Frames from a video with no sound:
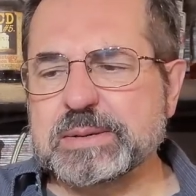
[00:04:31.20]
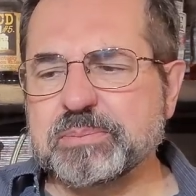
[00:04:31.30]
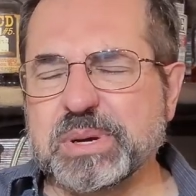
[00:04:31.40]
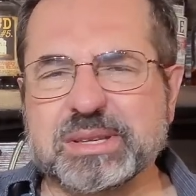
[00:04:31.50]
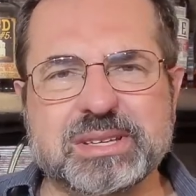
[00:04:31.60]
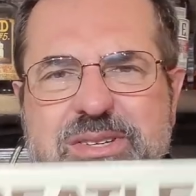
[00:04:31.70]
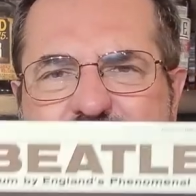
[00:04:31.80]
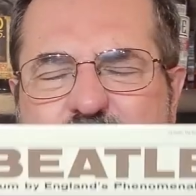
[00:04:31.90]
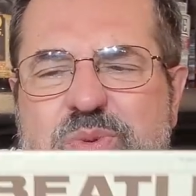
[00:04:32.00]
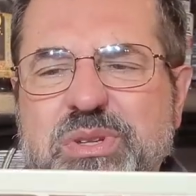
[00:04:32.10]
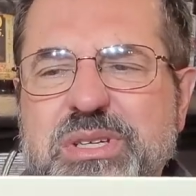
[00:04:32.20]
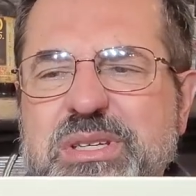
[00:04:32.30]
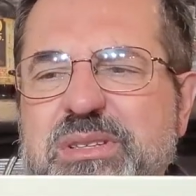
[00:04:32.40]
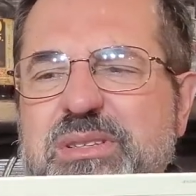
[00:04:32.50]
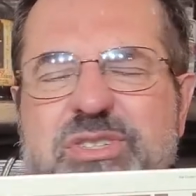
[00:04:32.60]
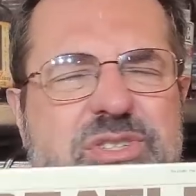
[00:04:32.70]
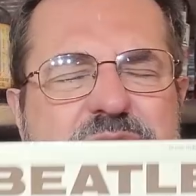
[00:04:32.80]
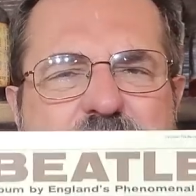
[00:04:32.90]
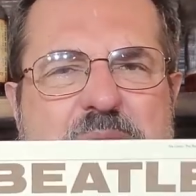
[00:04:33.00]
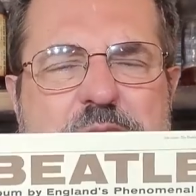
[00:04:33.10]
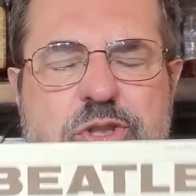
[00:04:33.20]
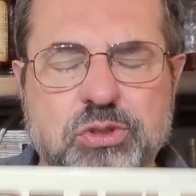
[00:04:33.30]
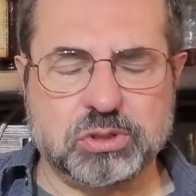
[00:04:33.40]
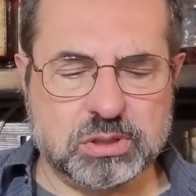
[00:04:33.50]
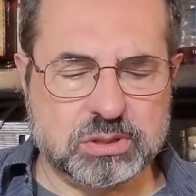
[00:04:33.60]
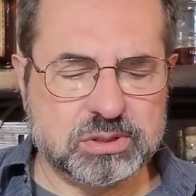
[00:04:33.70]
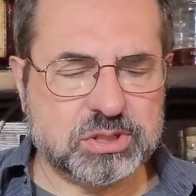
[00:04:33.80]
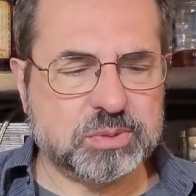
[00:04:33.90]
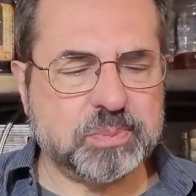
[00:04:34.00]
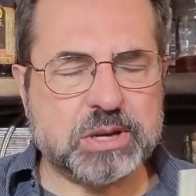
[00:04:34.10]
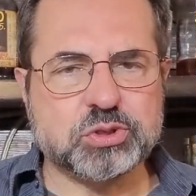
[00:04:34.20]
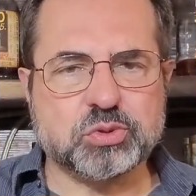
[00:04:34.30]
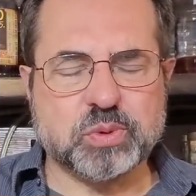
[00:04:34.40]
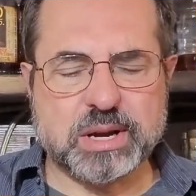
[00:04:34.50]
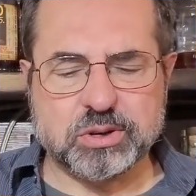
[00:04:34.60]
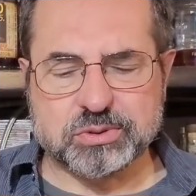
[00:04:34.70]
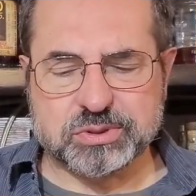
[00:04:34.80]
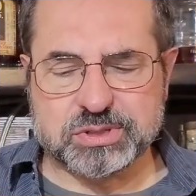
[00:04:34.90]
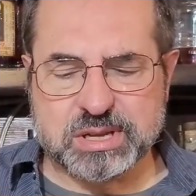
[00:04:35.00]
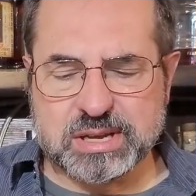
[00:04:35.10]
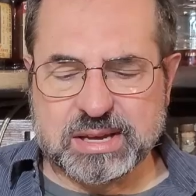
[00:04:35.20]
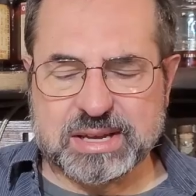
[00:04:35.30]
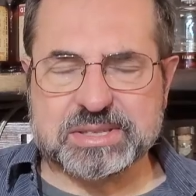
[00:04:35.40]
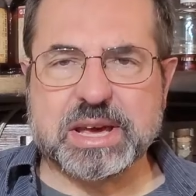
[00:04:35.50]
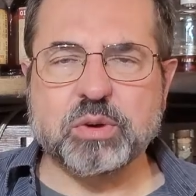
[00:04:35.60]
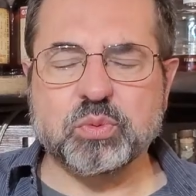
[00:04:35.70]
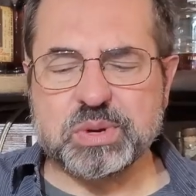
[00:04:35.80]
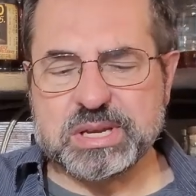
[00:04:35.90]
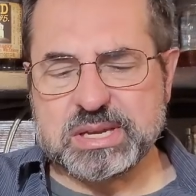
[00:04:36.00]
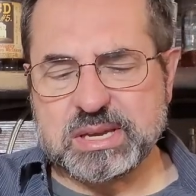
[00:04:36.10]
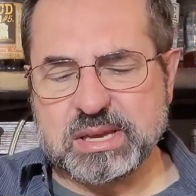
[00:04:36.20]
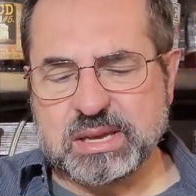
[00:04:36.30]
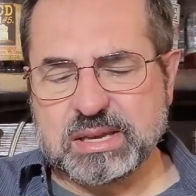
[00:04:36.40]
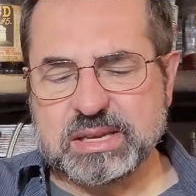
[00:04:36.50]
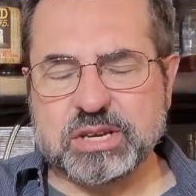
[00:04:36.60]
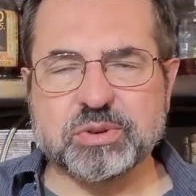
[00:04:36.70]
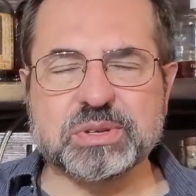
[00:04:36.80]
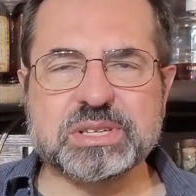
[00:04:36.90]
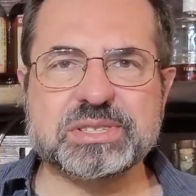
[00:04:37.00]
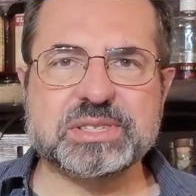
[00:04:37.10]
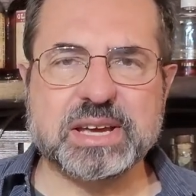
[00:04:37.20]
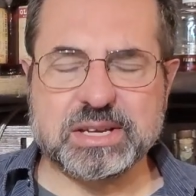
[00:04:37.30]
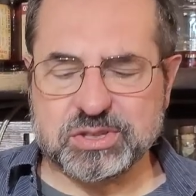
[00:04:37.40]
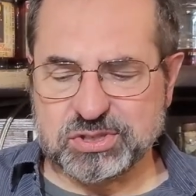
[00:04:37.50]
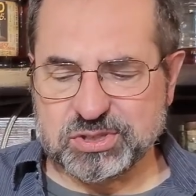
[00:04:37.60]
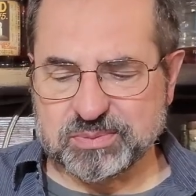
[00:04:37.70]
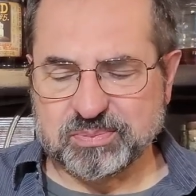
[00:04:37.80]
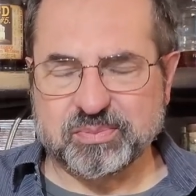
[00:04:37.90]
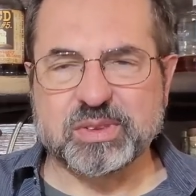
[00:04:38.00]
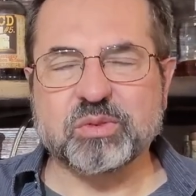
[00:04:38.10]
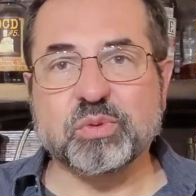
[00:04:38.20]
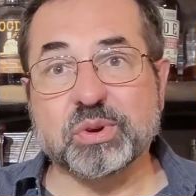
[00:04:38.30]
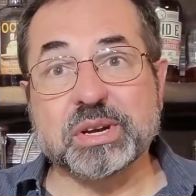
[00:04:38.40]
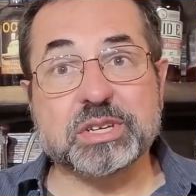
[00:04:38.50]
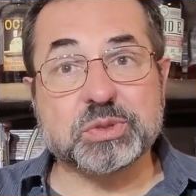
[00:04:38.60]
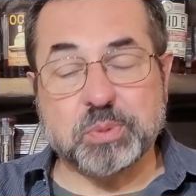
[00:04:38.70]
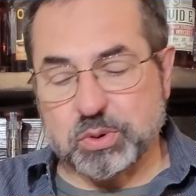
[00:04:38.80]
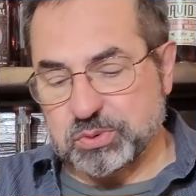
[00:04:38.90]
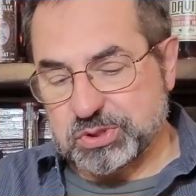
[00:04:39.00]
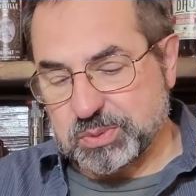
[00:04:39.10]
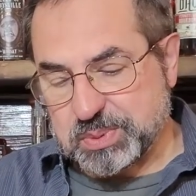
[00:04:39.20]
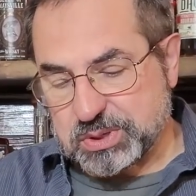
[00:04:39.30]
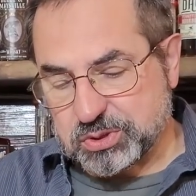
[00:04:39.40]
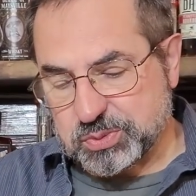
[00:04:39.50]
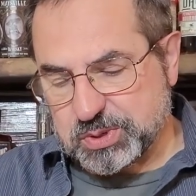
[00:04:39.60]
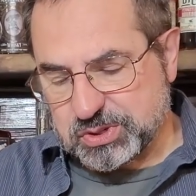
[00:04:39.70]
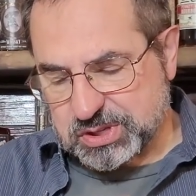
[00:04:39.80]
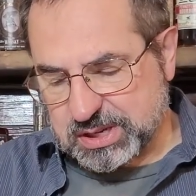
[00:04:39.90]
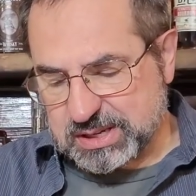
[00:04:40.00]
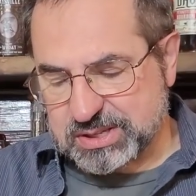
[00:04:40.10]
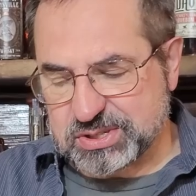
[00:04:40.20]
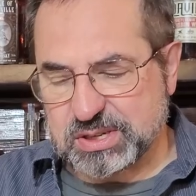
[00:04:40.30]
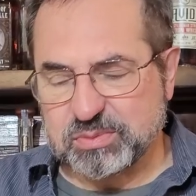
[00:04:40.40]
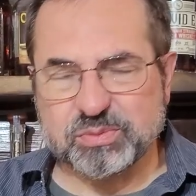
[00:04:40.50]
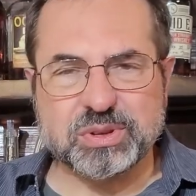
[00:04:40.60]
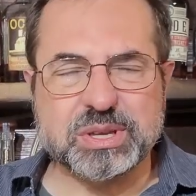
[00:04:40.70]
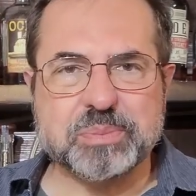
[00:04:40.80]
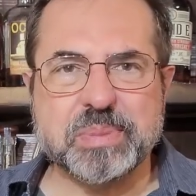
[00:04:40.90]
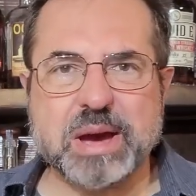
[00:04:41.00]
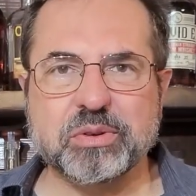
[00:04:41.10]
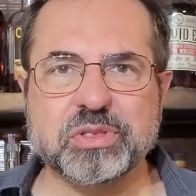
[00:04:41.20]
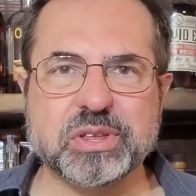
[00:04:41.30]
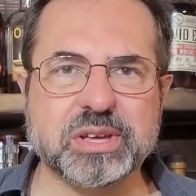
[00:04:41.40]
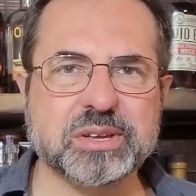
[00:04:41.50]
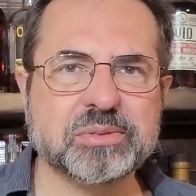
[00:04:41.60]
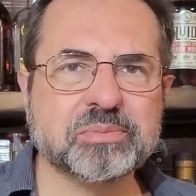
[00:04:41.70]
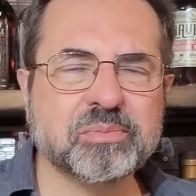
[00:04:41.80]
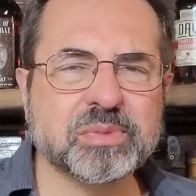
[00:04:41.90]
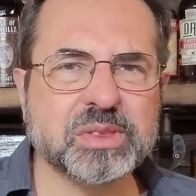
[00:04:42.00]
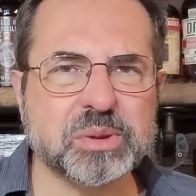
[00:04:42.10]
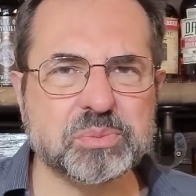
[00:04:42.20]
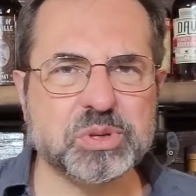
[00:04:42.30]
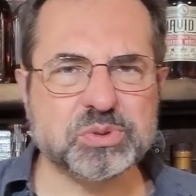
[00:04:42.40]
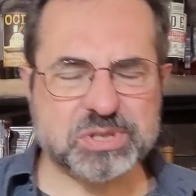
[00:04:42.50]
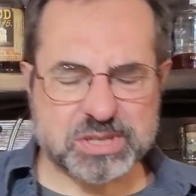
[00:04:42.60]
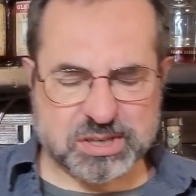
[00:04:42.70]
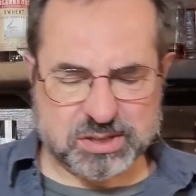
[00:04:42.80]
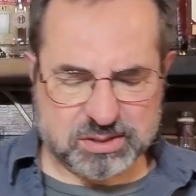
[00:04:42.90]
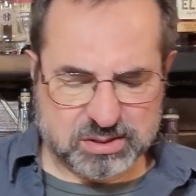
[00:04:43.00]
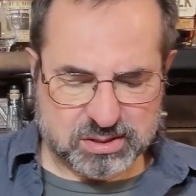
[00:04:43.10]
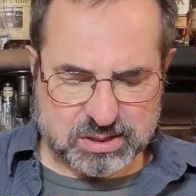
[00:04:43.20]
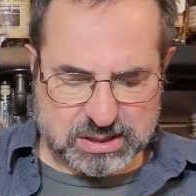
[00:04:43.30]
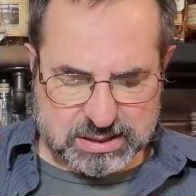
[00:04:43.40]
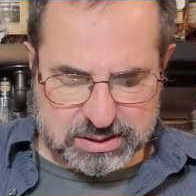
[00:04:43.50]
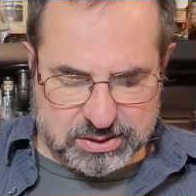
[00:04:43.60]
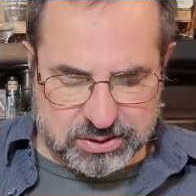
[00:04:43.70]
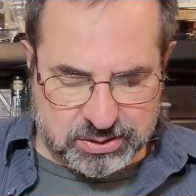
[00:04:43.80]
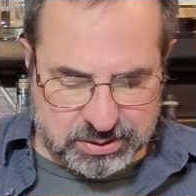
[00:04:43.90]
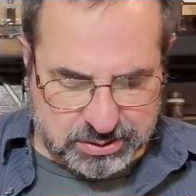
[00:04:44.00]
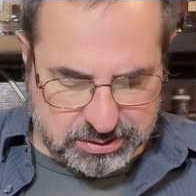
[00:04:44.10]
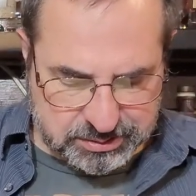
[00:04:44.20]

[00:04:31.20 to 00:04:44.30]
but these are really just special records. It's how we here in the States were exposed to Beatles music, and isn't it really about the music? All